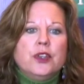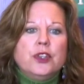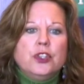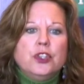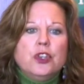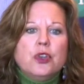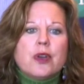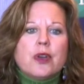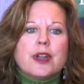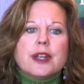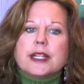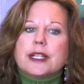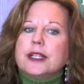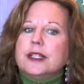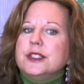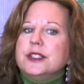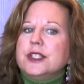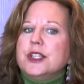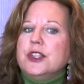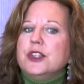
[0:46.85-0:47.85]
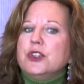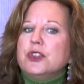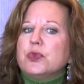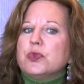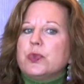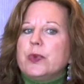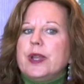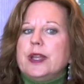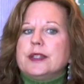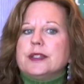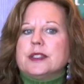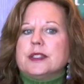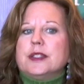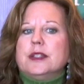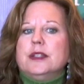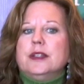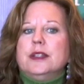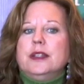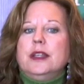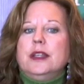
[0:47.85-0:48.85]
you are at a continued
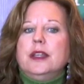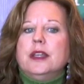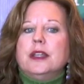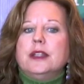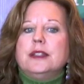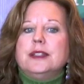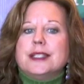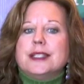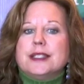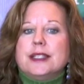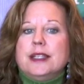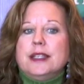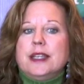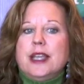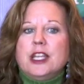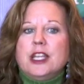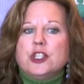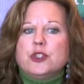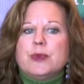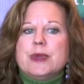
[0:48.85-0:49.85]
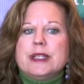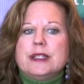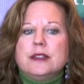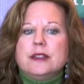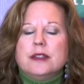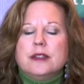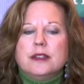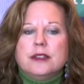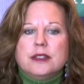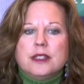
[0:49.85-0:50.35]
risk in disengagement,